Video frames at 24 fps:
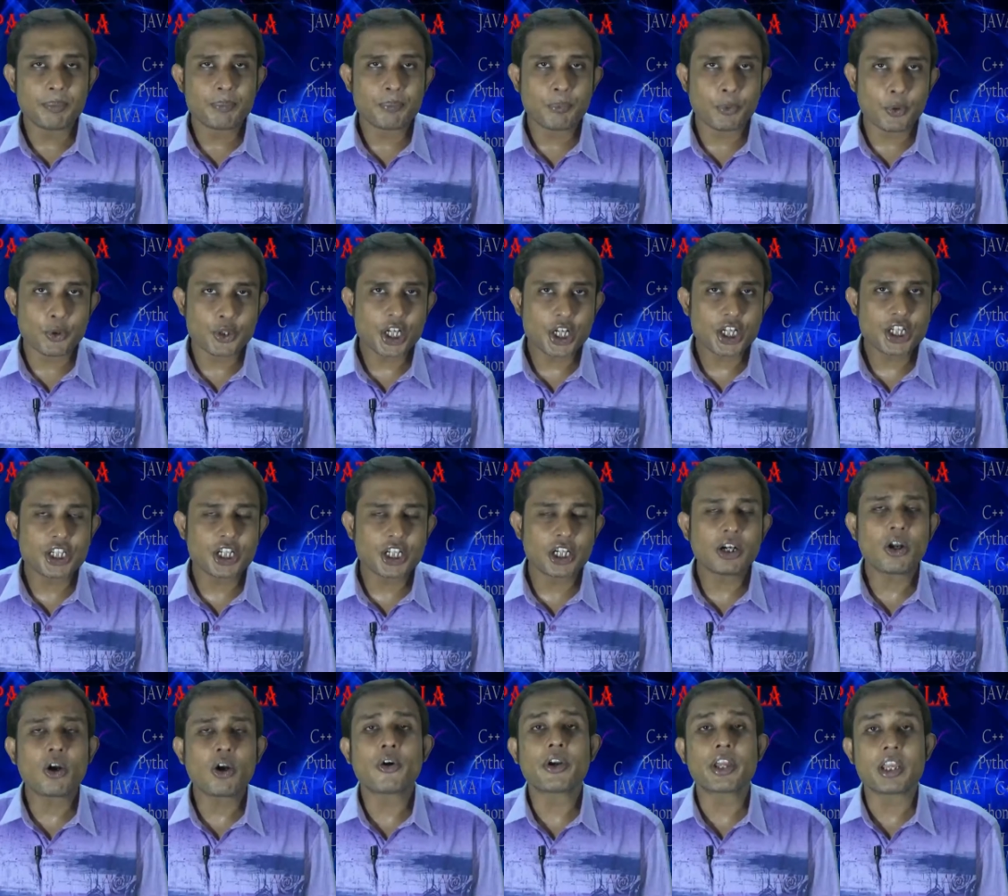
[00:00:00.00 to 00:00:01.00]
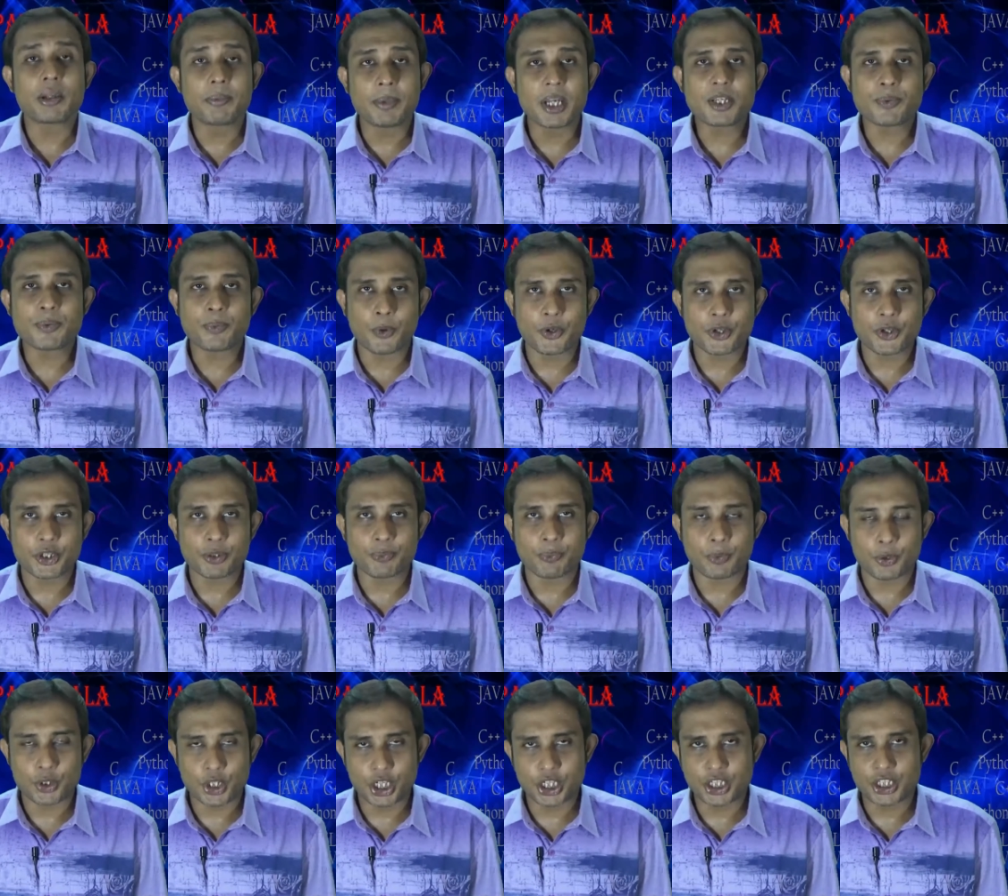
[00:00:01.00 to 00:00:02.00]
Projector or image
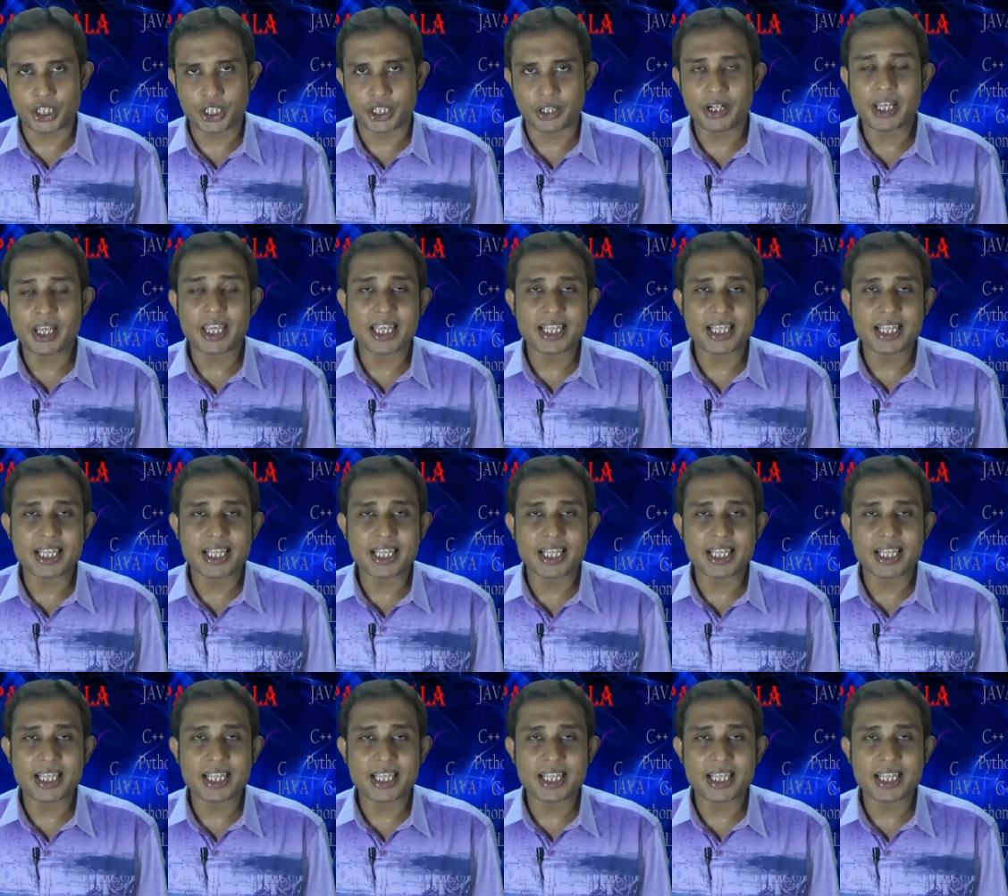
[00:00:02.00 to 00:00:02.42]
projector